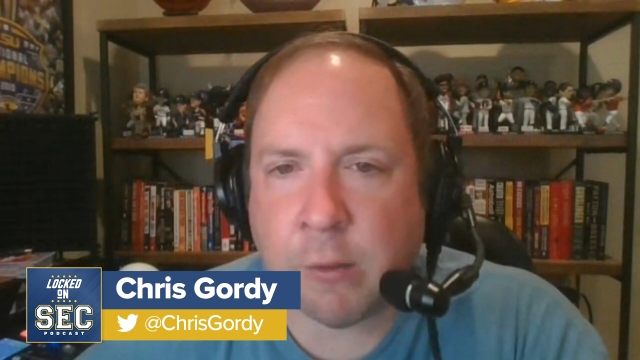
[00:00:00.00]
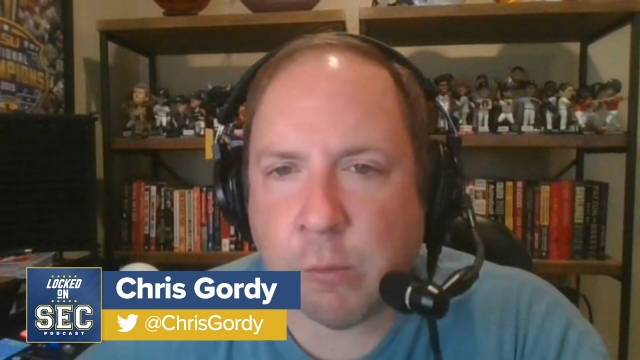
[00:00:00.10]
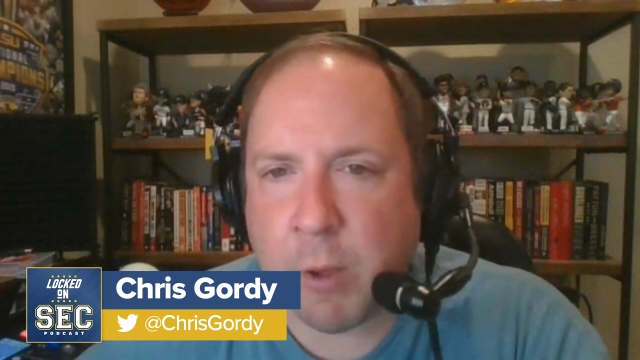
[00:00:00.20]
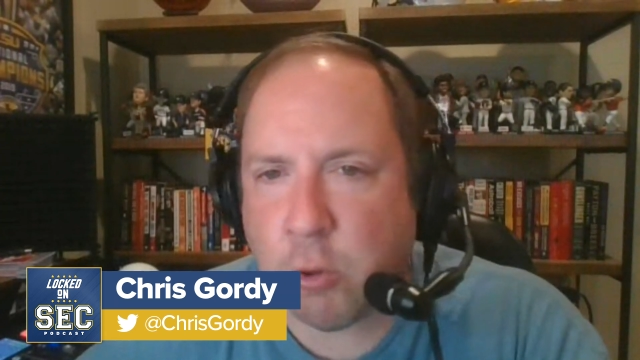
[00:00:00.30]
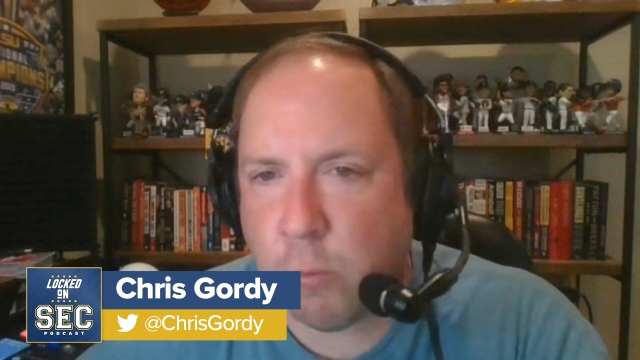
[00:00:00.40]
It's a
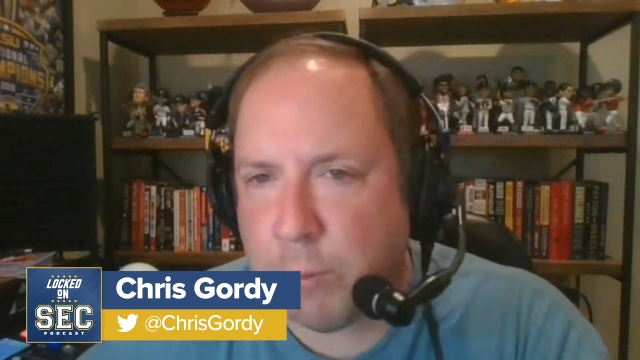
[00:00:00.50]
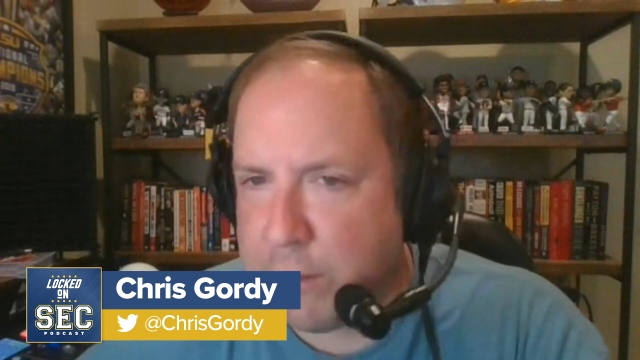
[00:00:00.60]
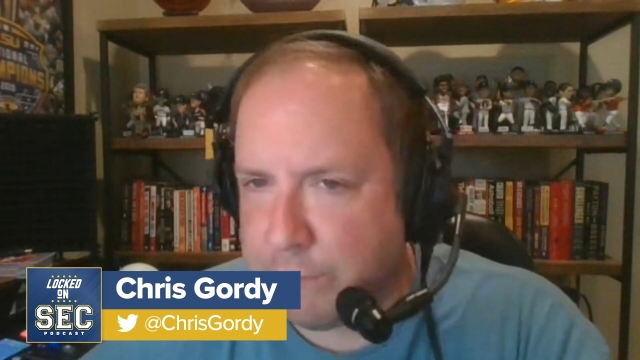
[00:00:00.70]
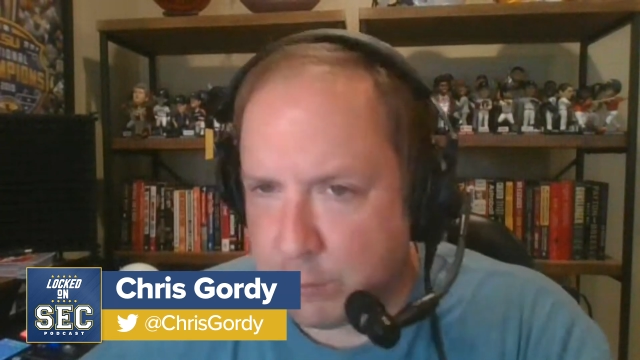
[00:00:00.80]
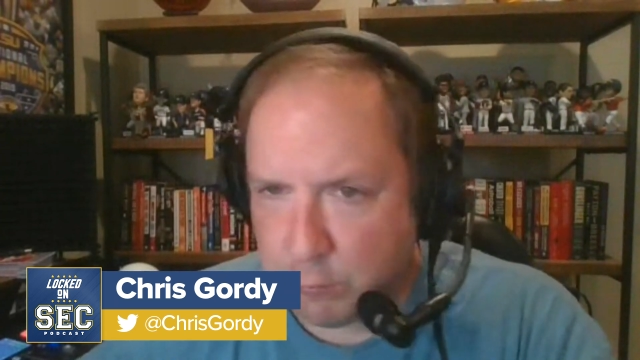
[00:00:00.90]
special
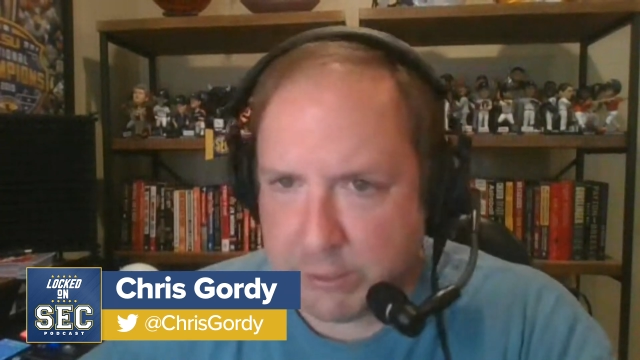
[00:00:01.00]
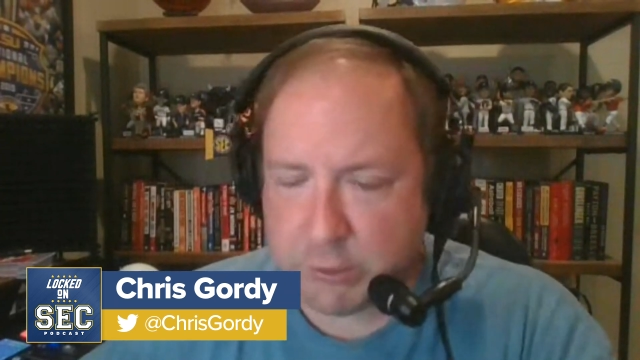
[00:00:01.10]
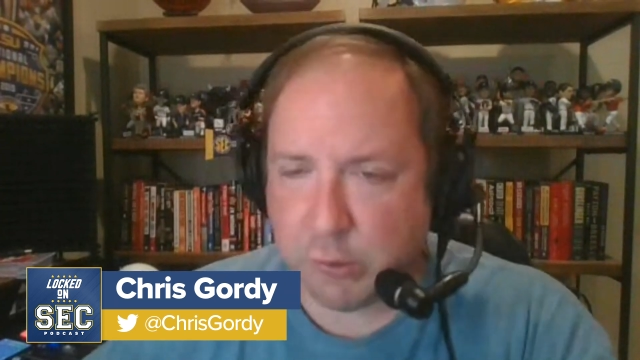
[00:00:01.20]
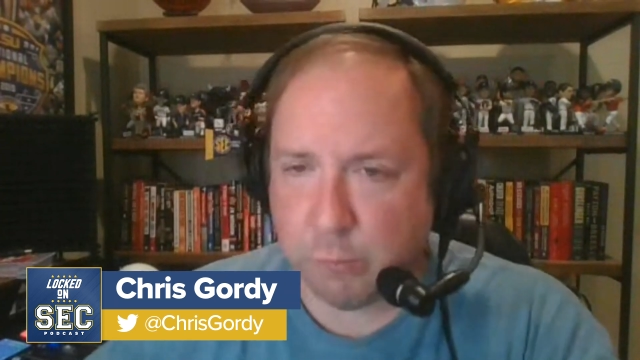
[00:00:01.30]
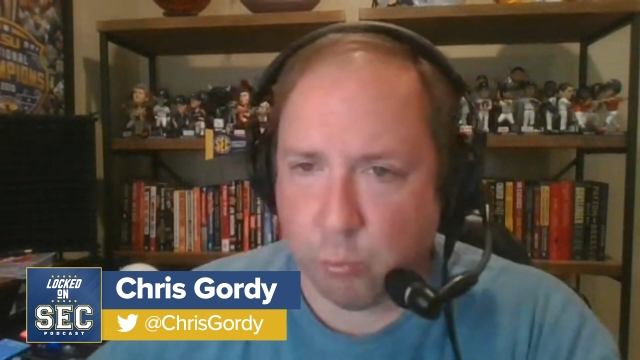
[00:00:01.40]
blend of
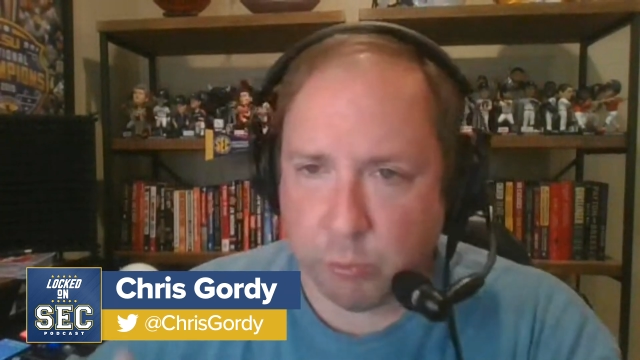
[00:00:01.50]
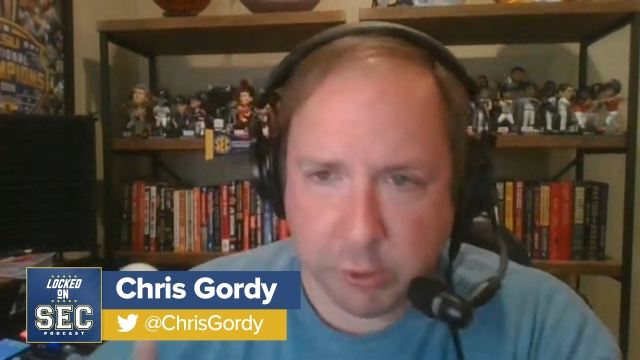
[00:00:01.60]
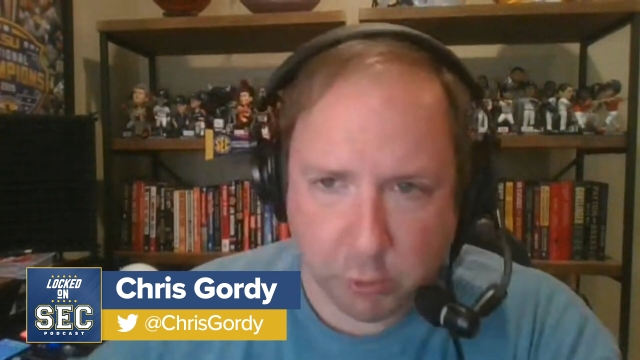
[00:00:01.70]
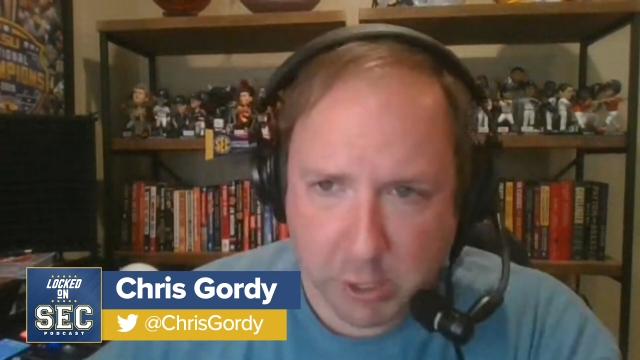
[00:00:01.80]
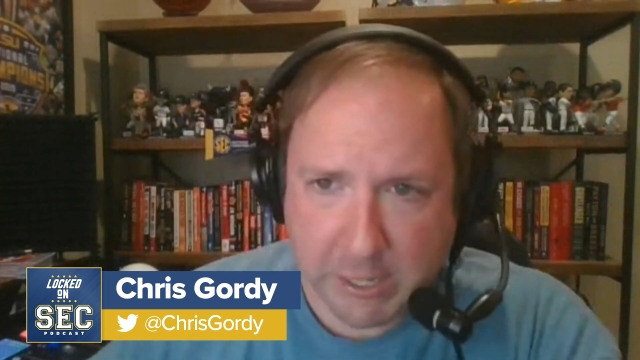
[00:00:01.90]
ingredients
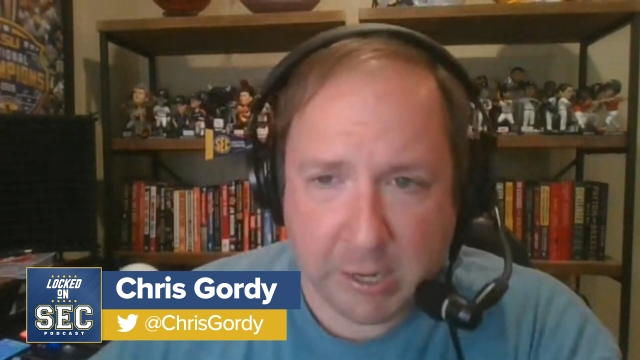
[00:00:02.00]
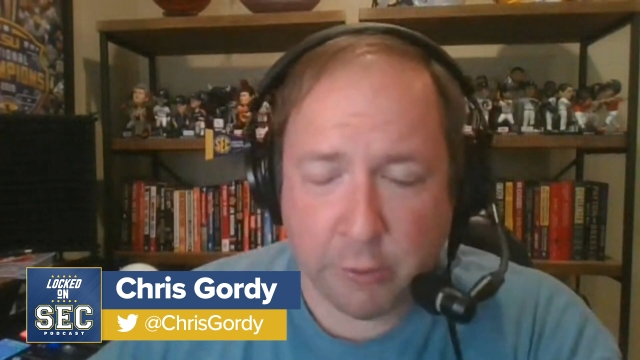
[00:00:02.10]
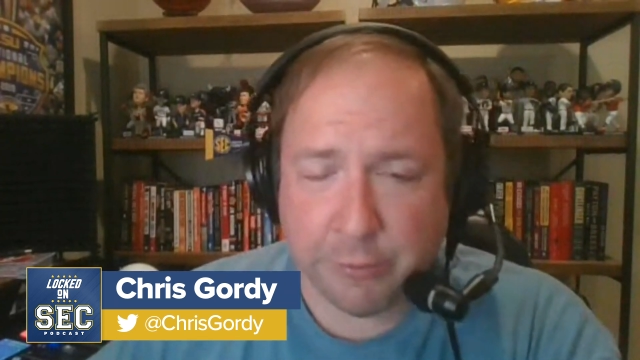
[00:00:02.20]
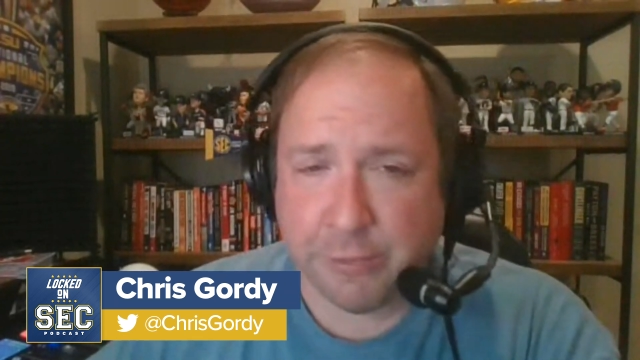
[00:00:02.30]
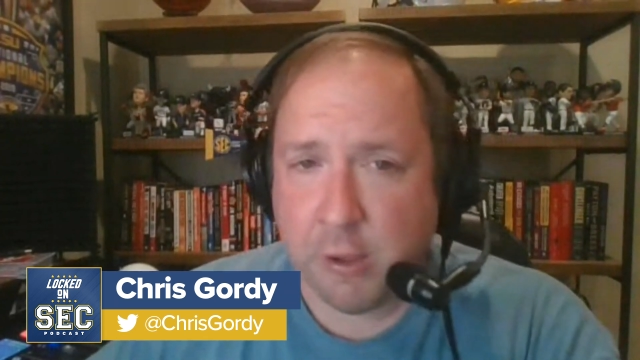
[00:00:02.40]
supporting your gut
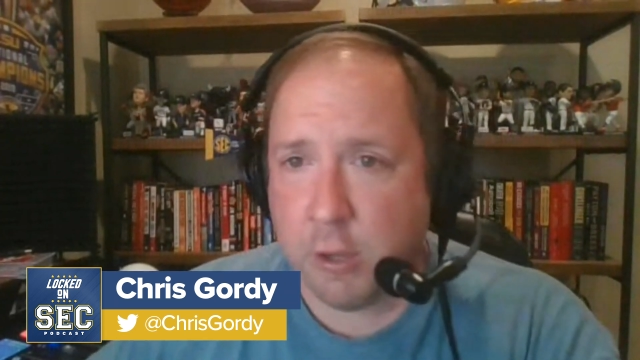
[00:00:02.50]
health